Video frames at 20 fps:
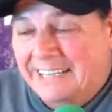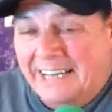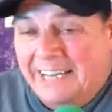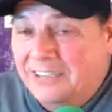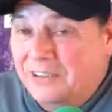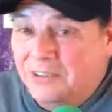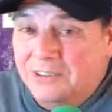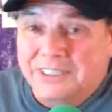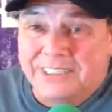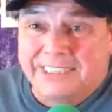
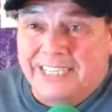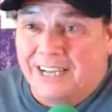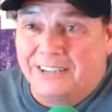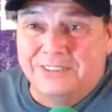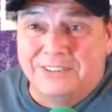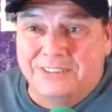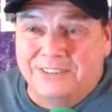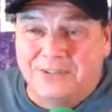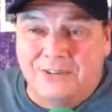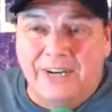know this
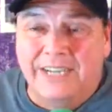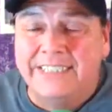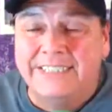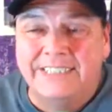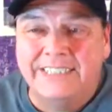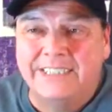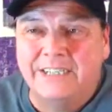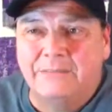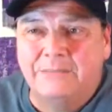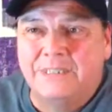sounds
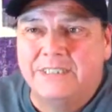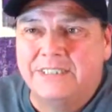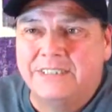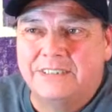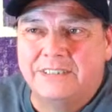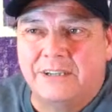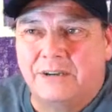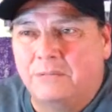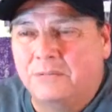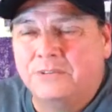crazy. I mean, this
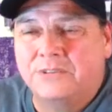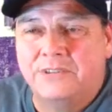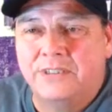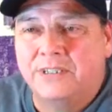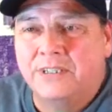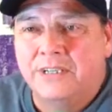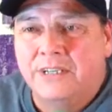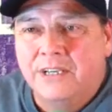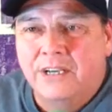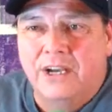is almost
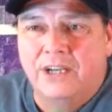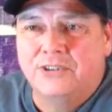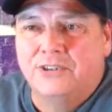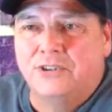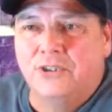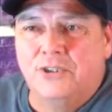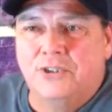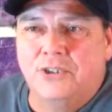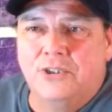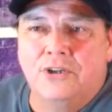a
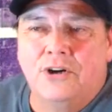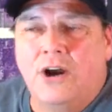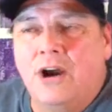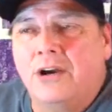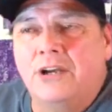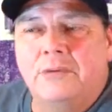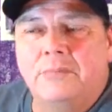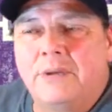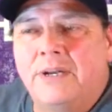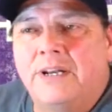circular
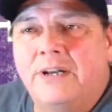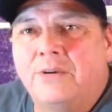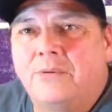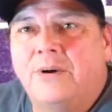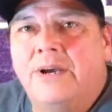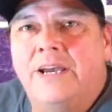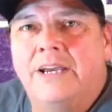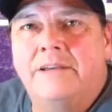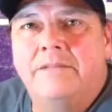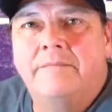argument in a
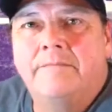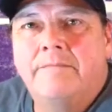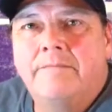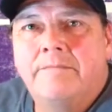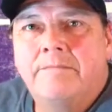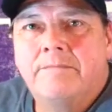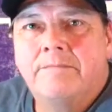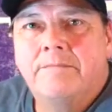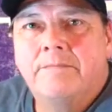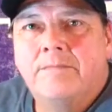way.
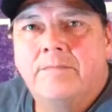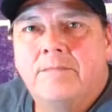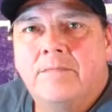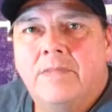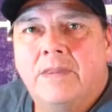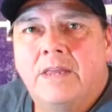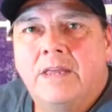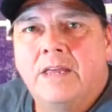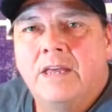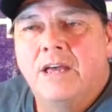
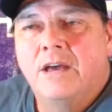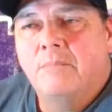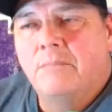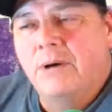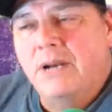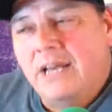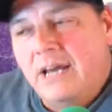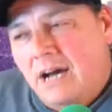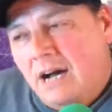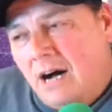
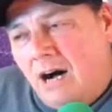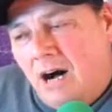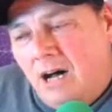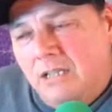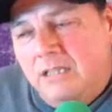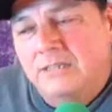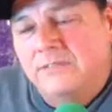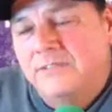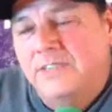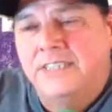But
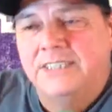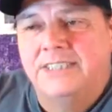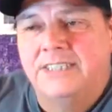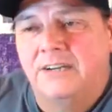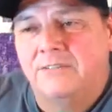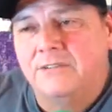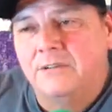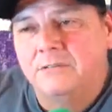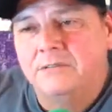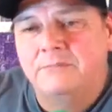all of this
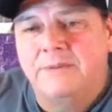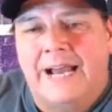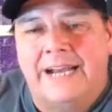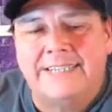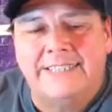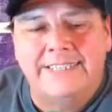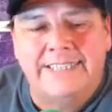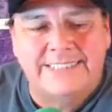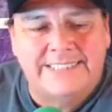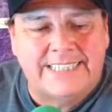stuff comes
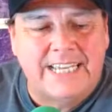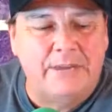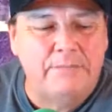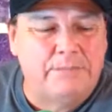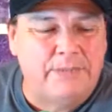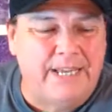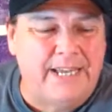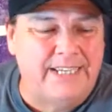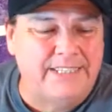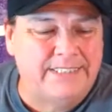back to that same
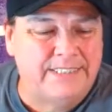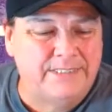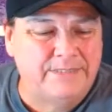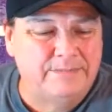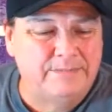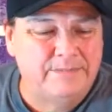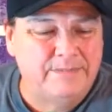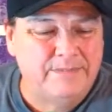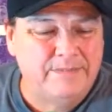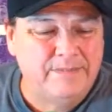place,
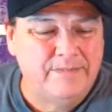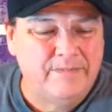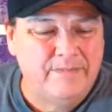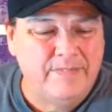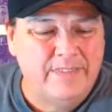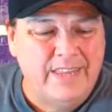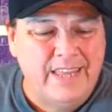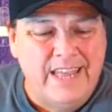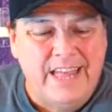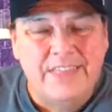
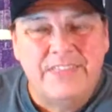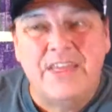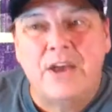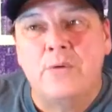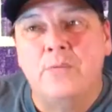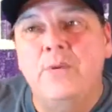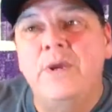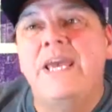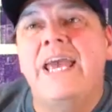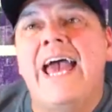
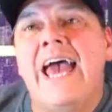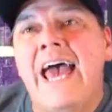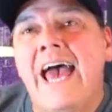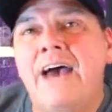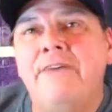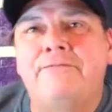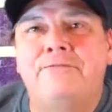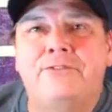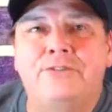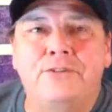that we
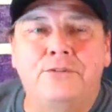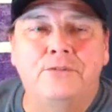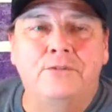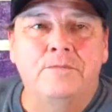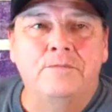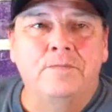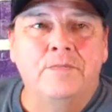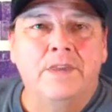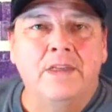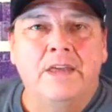have to
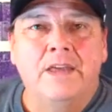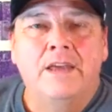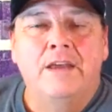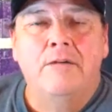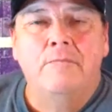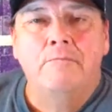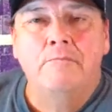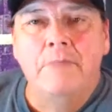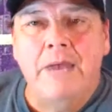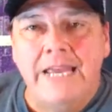
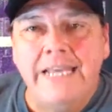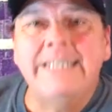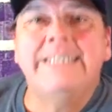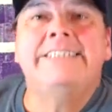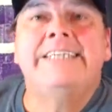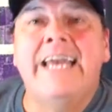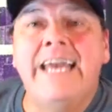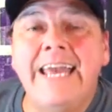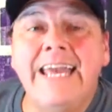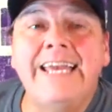
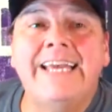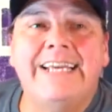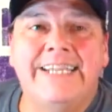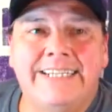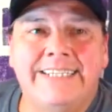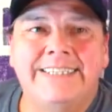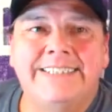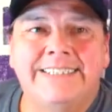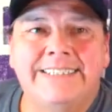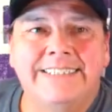
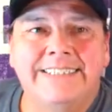maintain